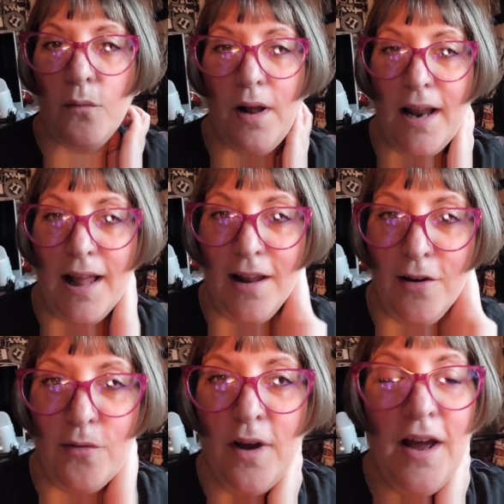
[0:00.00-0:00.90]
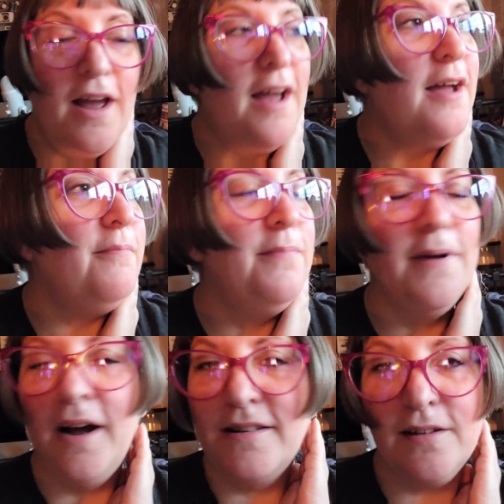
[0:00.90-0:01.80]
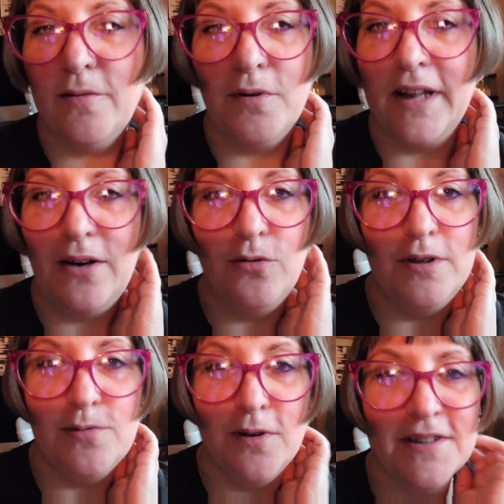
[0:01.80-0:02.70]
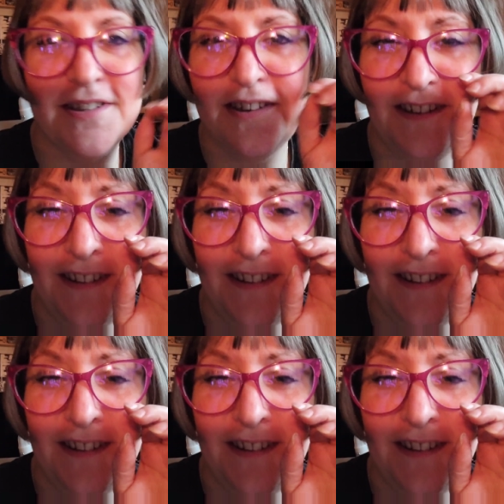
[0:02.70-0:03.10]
Well, hello. I don't know what that noise was.